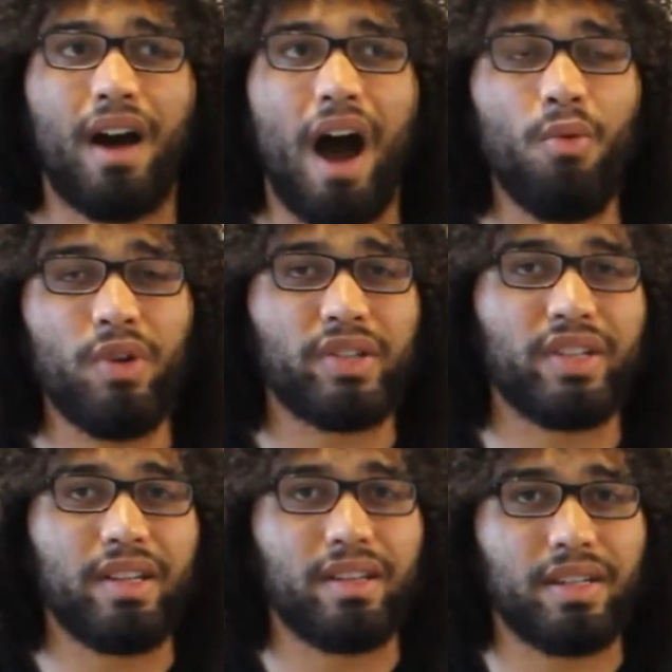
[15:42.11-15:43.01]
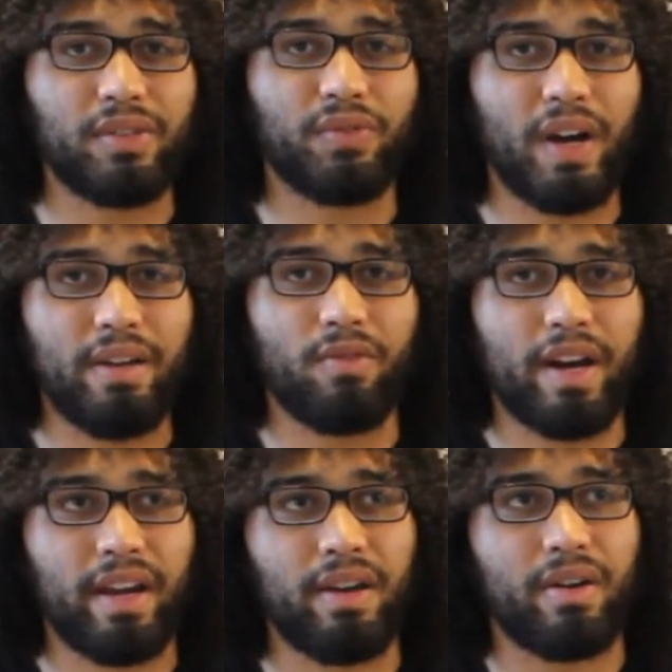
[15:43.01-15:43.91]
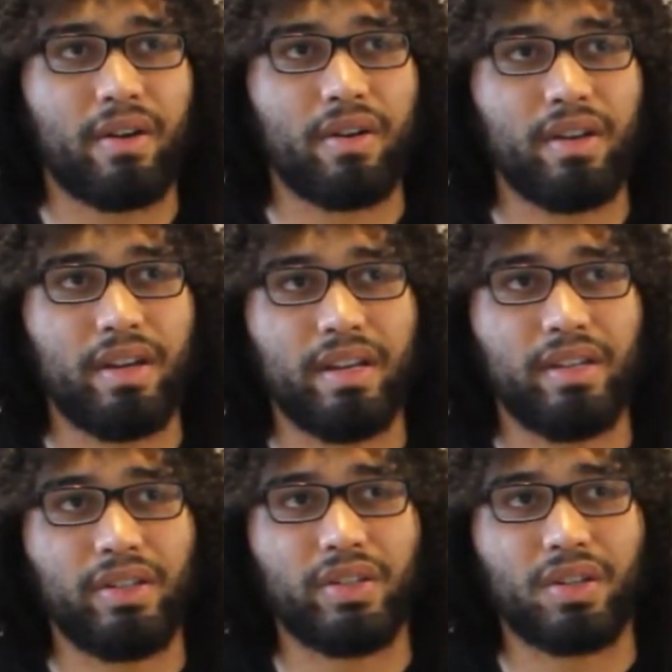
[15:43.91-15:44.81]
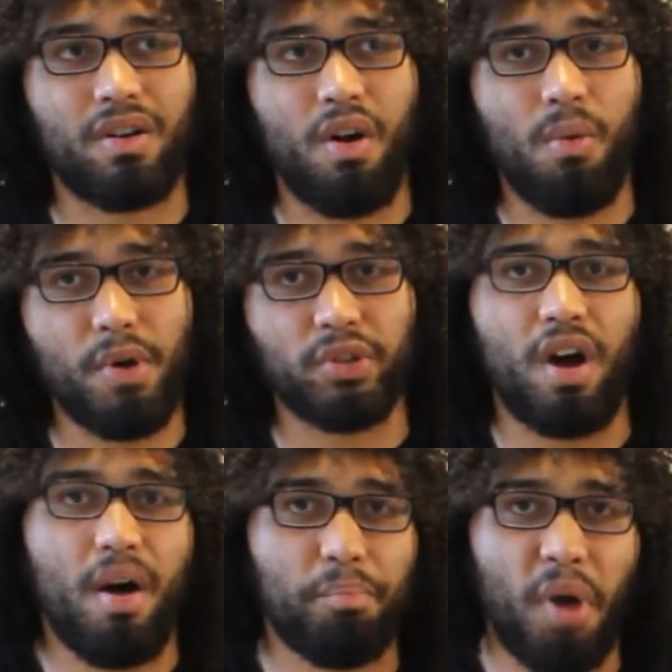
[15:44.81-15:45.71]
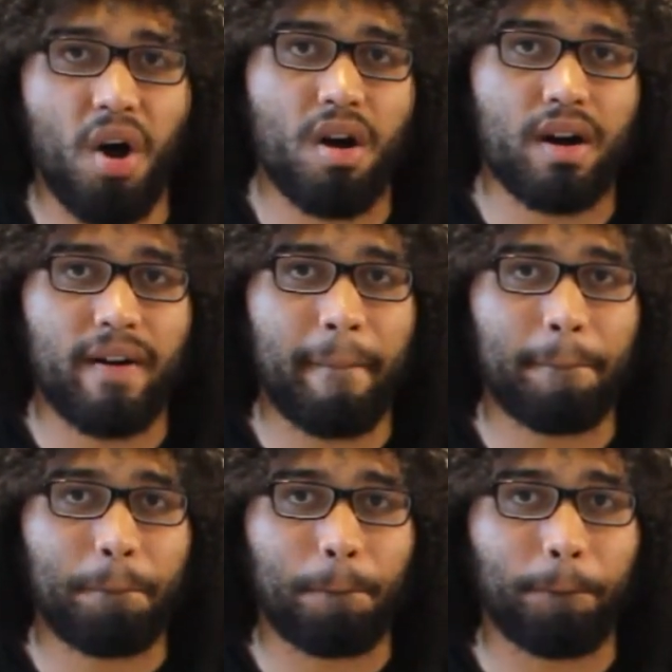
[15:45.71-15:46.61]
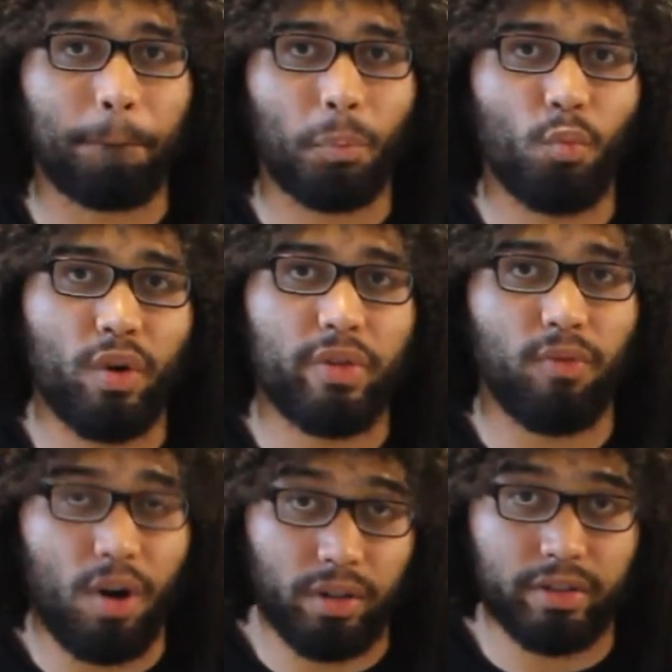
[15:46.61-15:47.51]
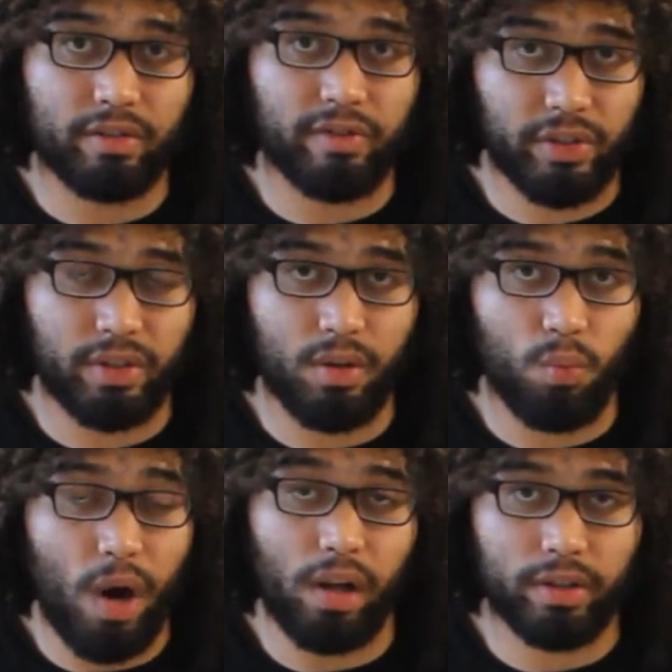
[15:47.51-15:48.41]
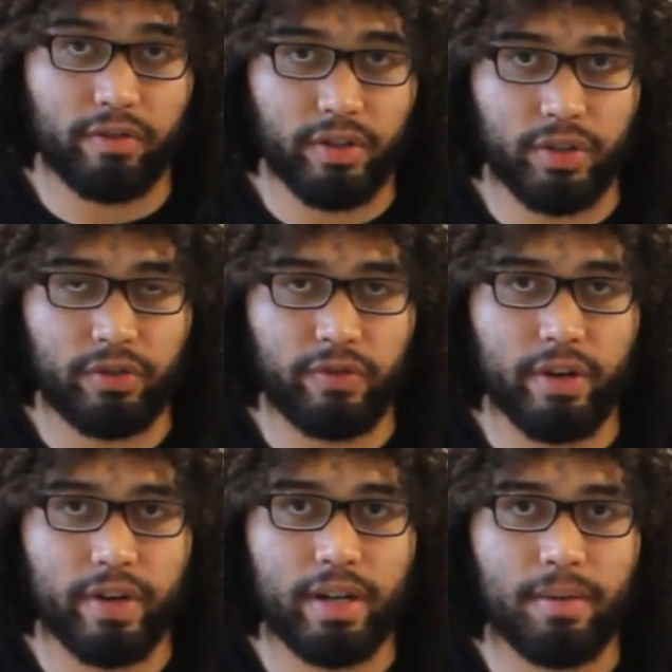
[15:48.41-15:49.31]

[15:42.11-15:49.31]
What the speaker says: I want to say that this fight right here is almost on par with Wilder versus Fury.